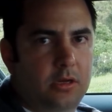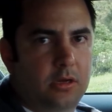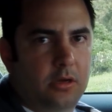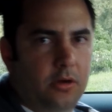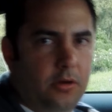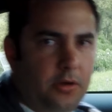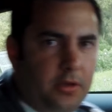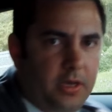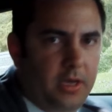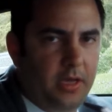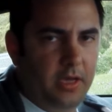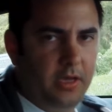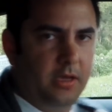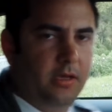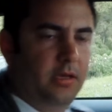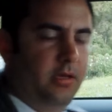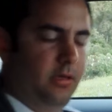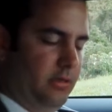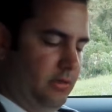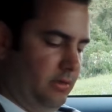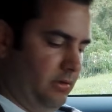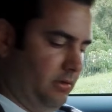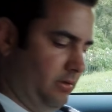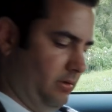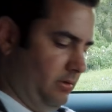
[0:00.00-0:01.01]
Okay,
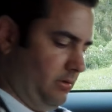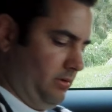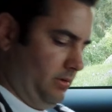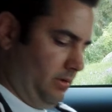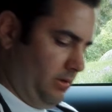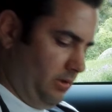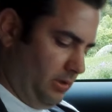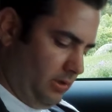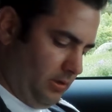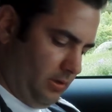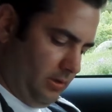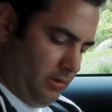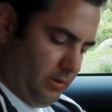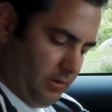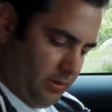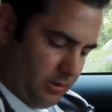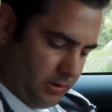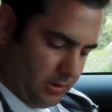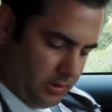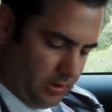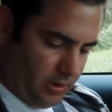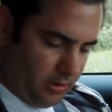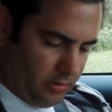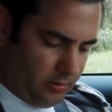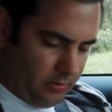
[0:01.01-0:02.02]

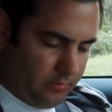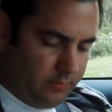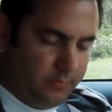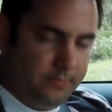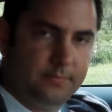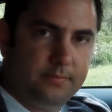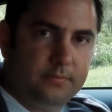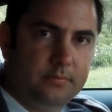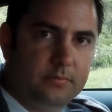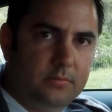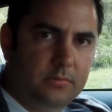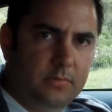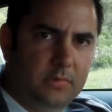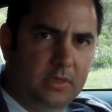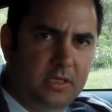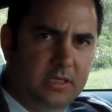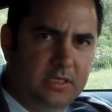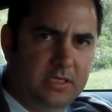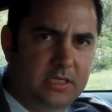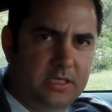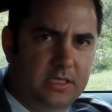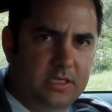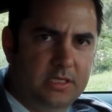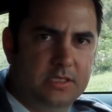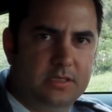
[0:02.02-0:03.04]
so
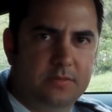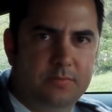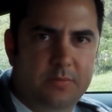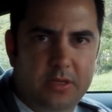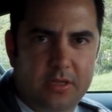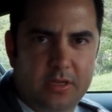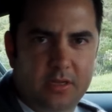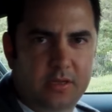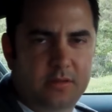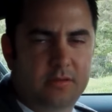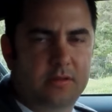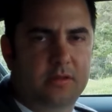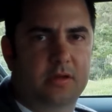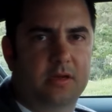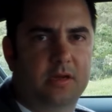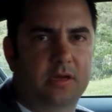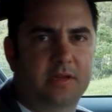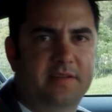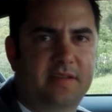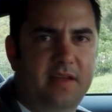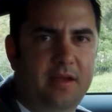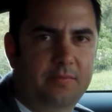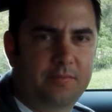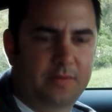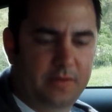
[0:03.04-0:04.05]
this is me
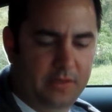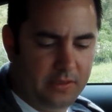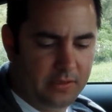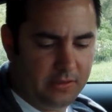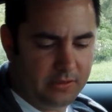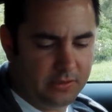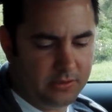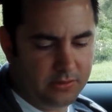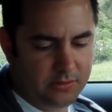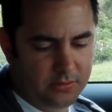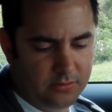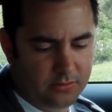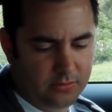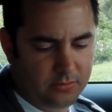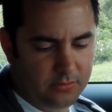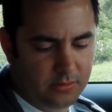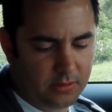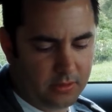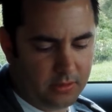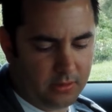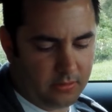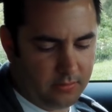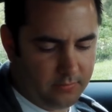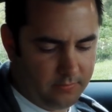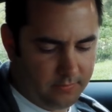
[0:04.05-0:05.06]
attempting
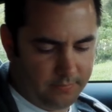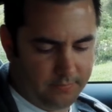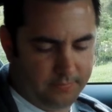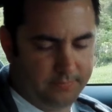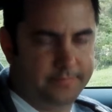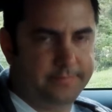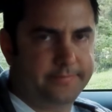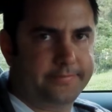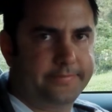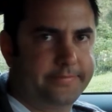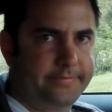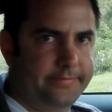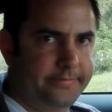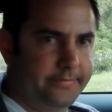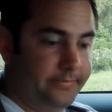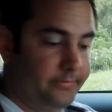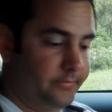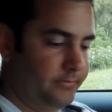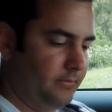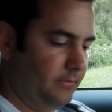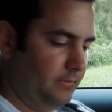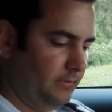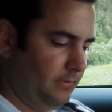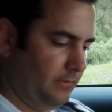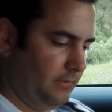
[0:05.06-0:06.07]
to
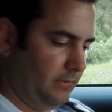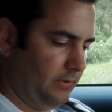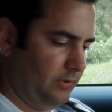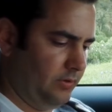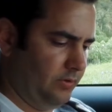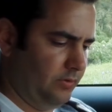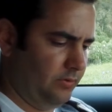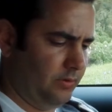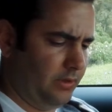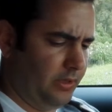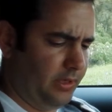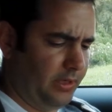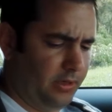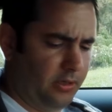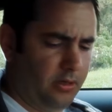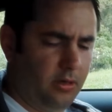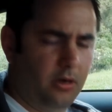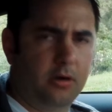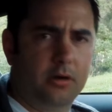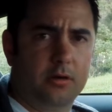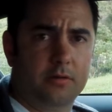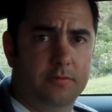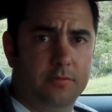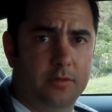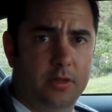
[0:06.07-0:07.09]
do a
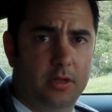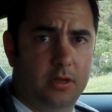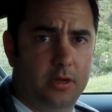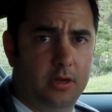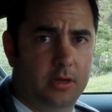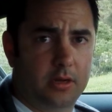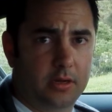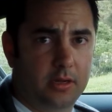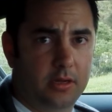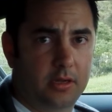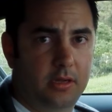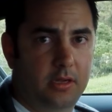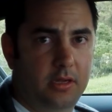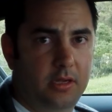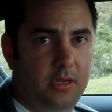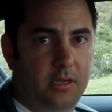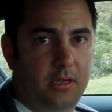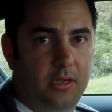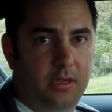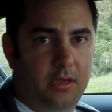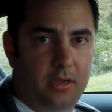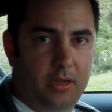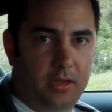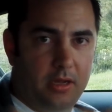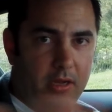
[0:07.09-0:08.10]
car vlog.
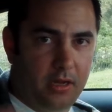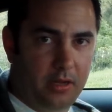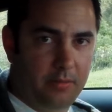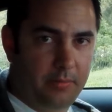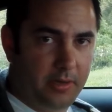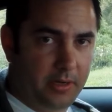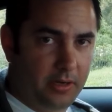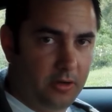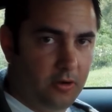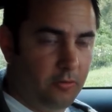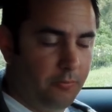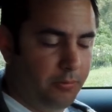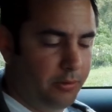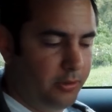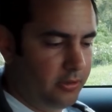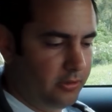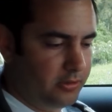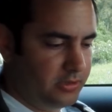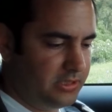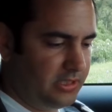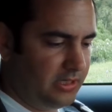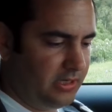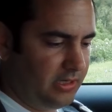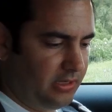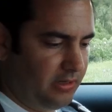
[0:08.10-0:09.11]
I got my GoPro
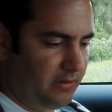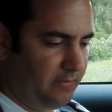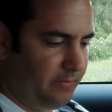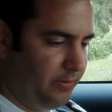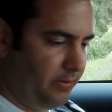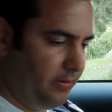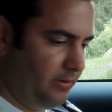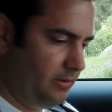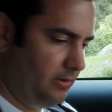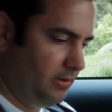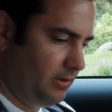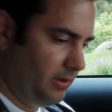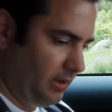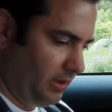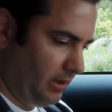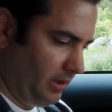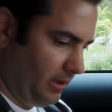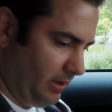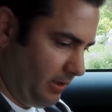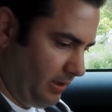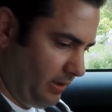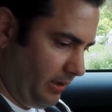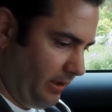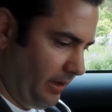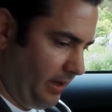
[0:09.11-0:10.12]
set up. I
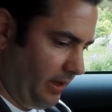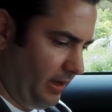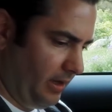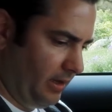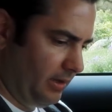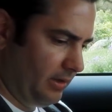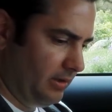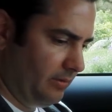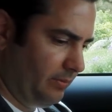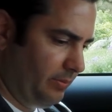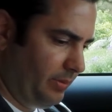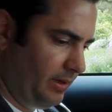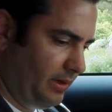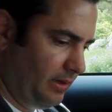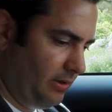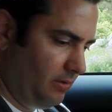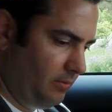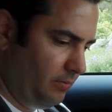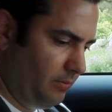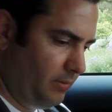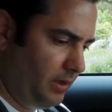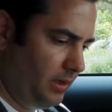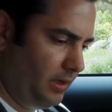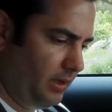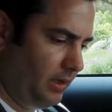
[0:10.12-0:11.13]
got a lapel
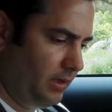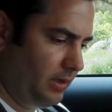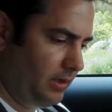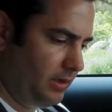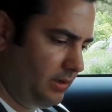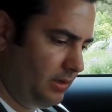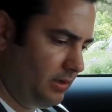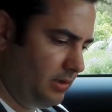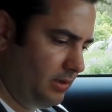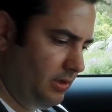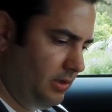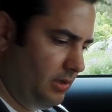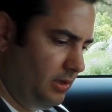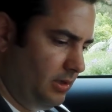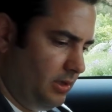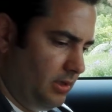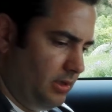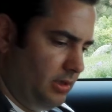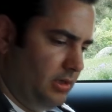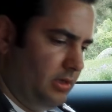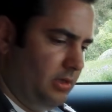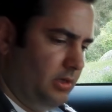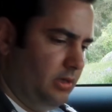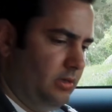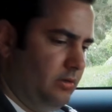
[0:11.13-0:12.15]
mic
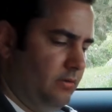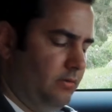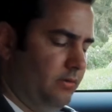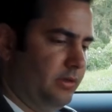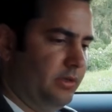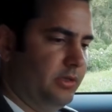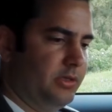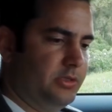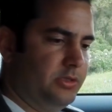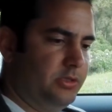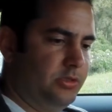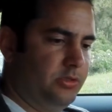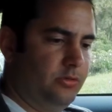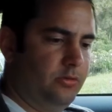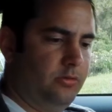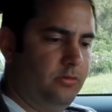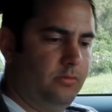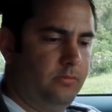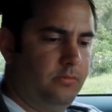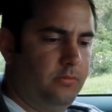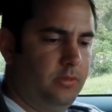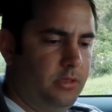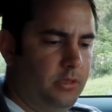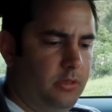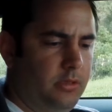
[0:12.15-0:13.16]
with the
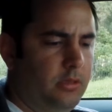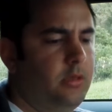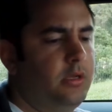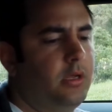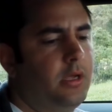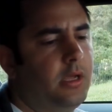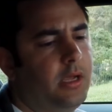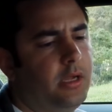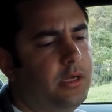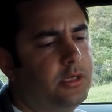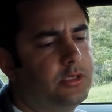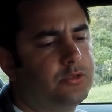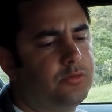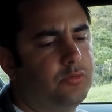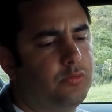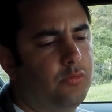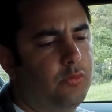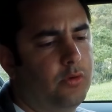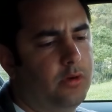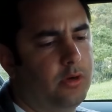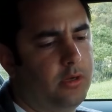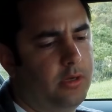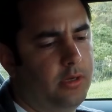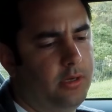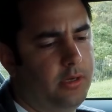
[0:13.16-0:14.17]
Zoom
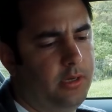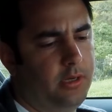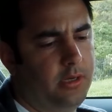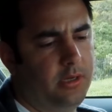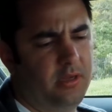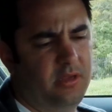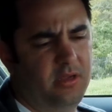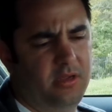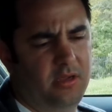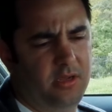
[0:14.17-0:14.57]
H1.